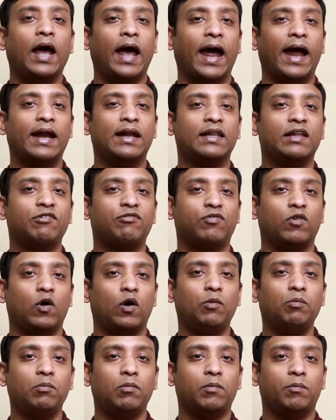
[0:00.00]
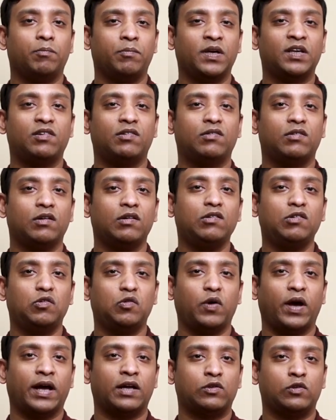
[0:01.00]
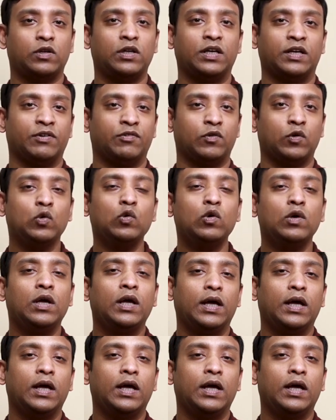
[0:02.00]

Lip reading: and they form mixtures to actually give you